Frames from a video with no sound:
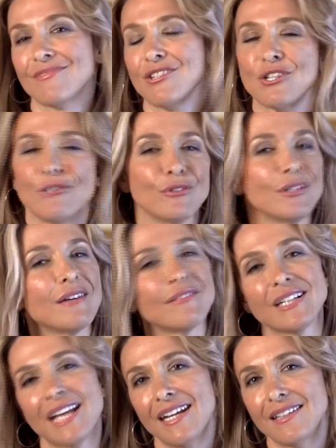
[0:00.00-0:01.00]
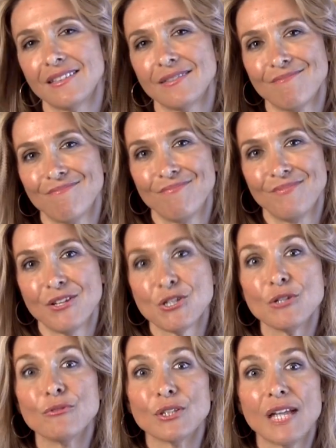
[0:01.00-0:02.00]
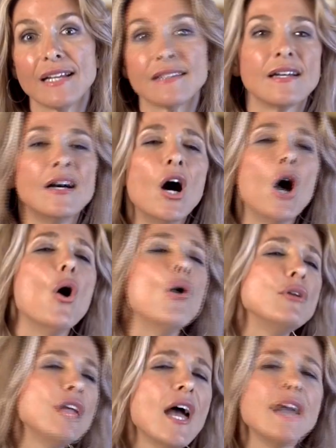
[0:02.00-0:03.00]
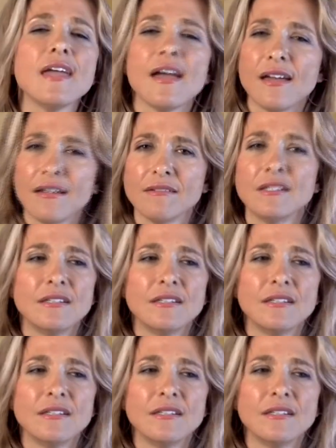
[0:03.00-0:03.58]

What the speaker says: she would never get. She would get, oh, yeah,